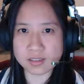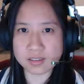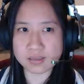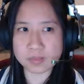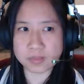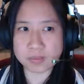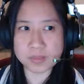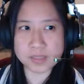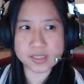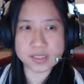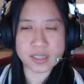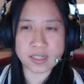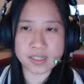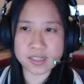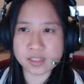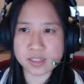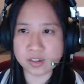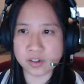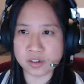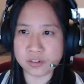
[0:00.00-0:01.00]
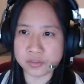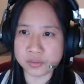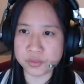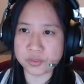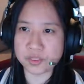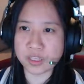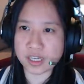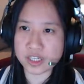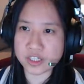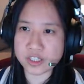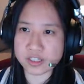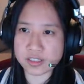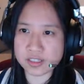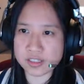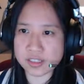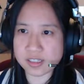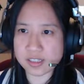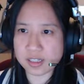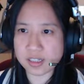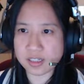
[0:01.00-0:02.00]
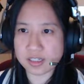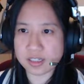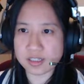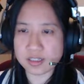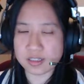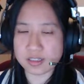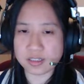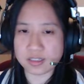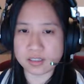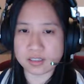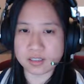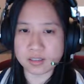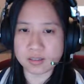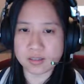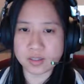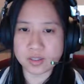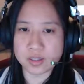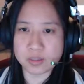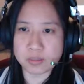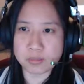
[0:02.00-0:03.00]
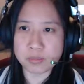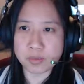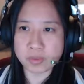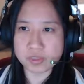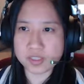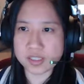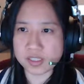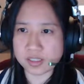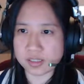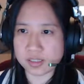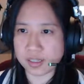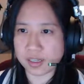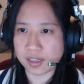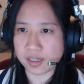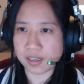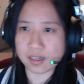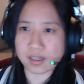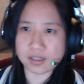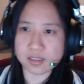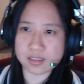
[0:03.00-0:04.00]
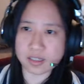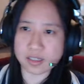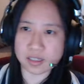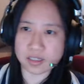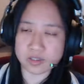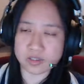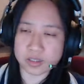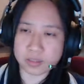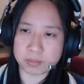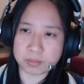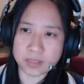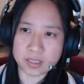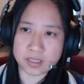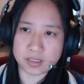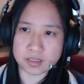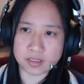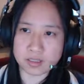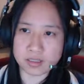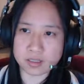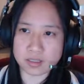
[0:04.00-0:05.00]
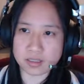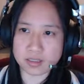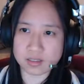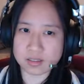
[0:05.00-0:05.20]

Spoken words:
besides of donations, Mozilla has actually been